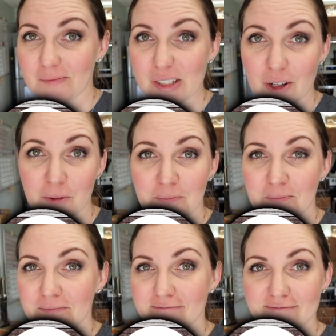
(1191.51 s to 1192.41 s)
So
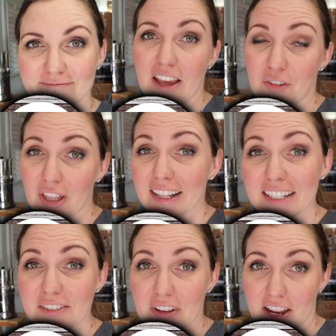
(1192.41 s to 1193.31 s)
If you like
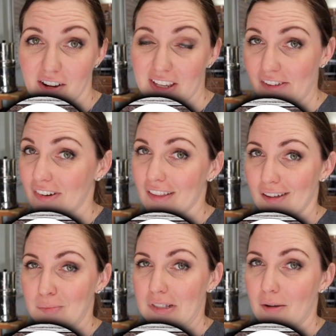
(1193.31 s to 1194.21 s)
this video, give it a
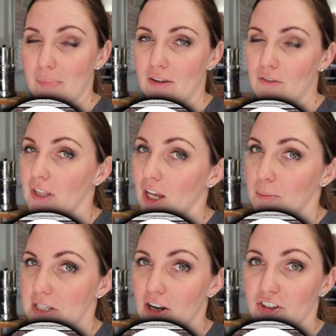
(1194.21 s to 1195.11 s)
thumbs up. It really
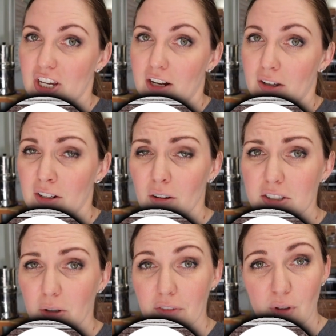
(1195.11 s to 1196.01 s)
helps out our channel. And
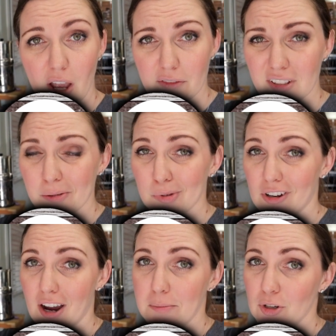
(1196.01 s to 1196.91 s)
also, if you haven't
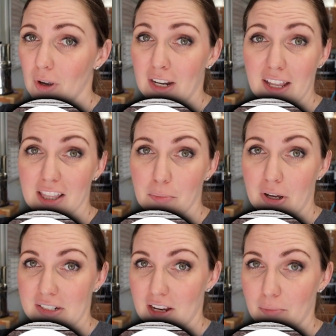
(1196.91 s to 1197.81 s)
subscribed, go ahead and hit the
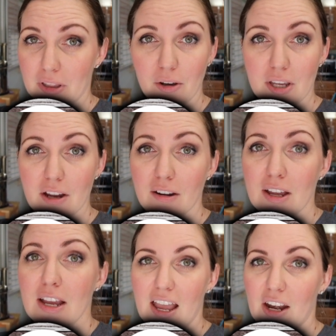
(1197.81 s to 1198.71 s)
button down below here.
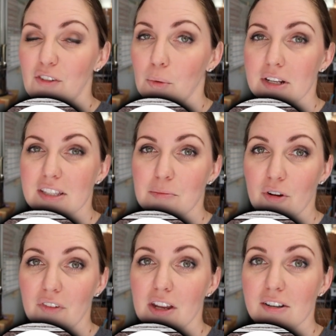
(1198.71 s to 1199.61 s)
And if you want to see
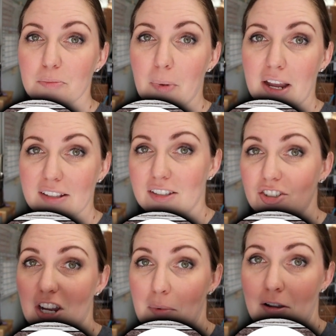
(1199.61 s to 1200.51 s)
more videos by us,
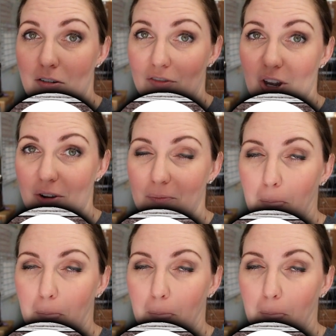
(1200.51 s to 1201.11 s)
check them out over here.